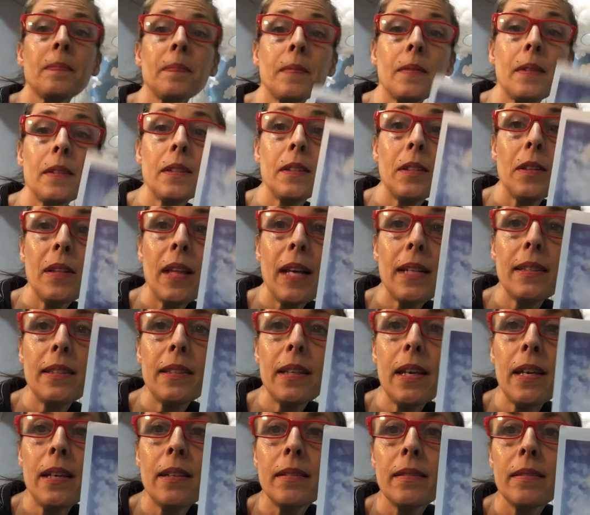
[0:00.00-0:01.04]
So that's
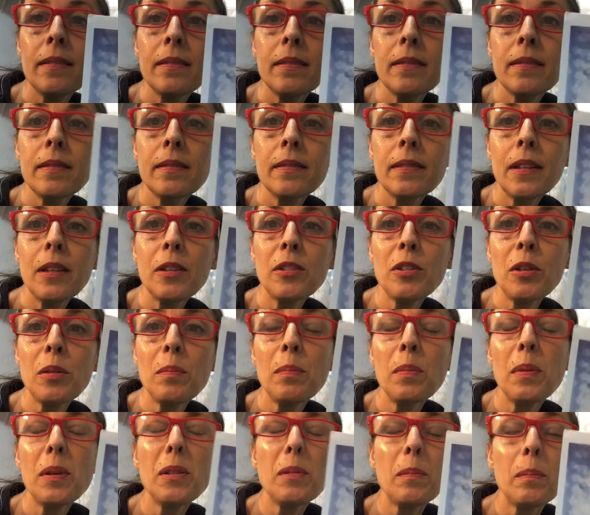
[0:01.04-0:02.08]
it. There's
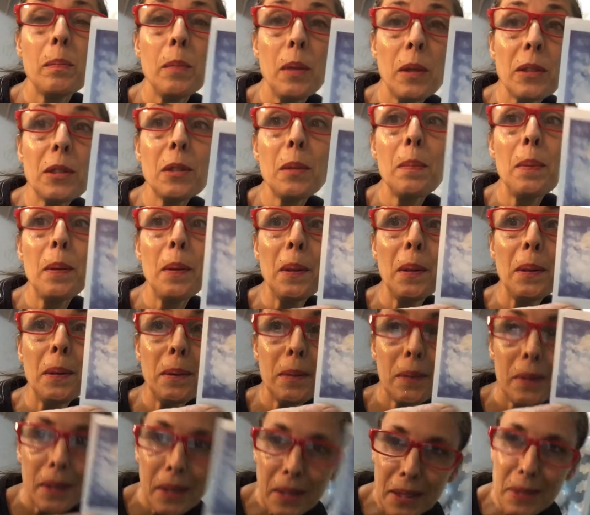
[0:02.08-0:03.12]
a multiple
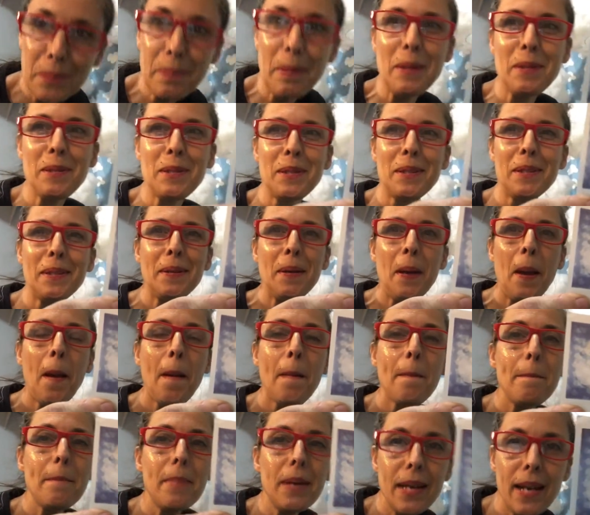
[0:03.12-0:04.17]
exposure
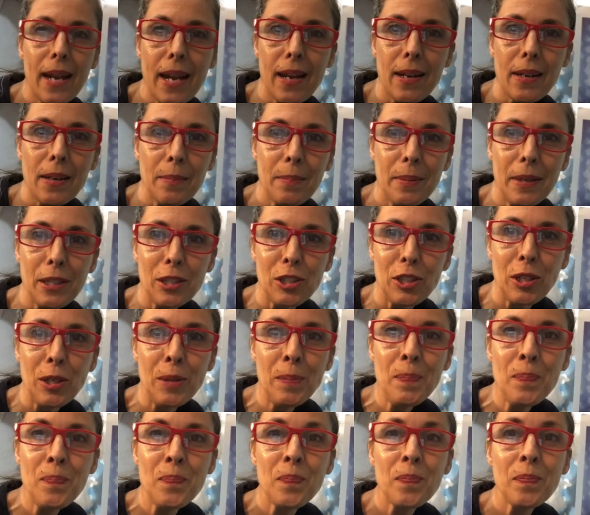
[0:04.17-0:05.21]
banana picture.
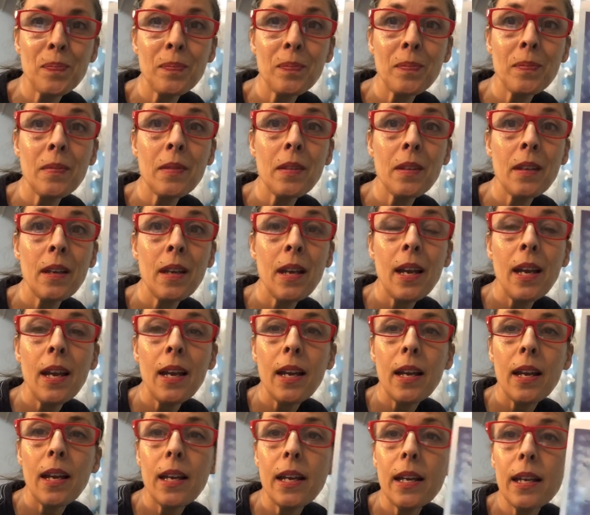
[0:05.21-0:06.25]

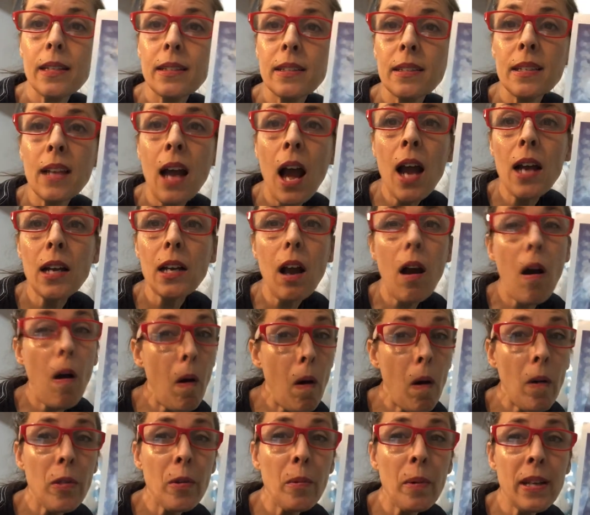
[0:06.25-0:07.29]
It's not
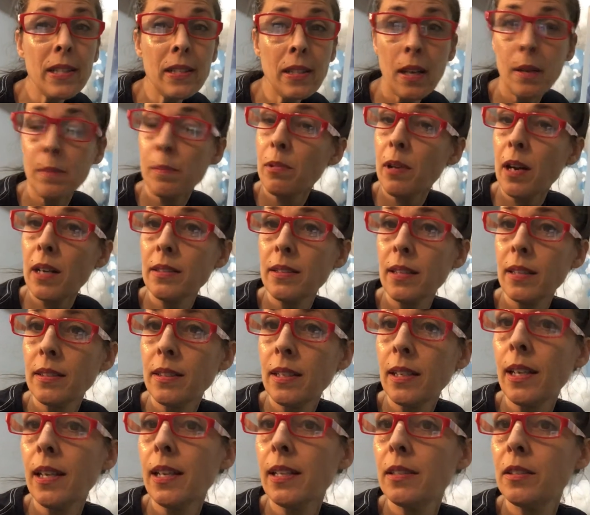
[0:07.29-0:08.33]
all the way done
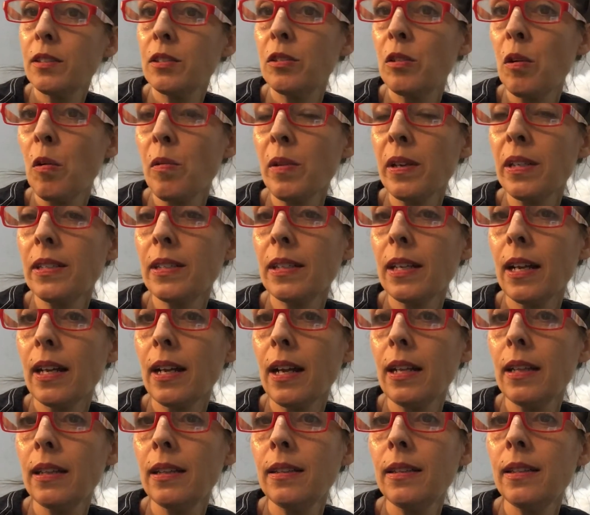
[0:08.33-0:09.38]
processing. It's going to get a
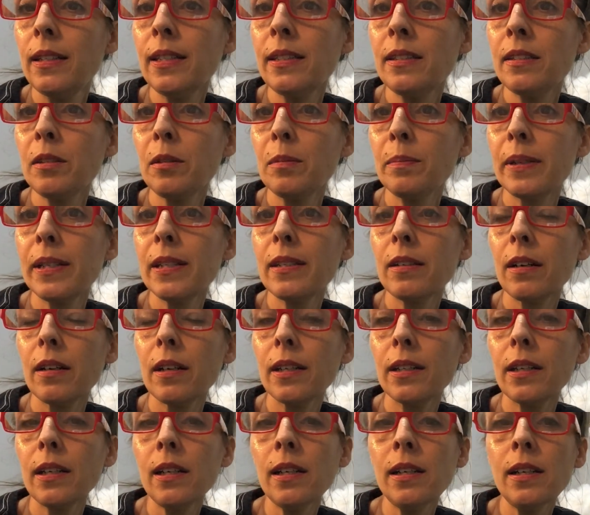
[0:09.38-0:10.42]
little bit
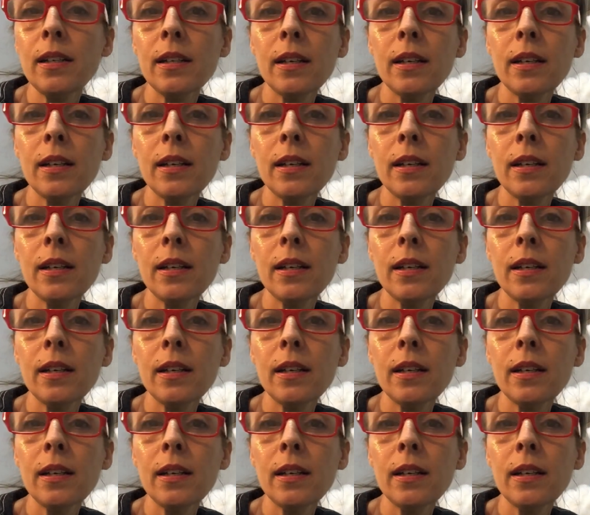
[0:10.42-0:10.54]
darker.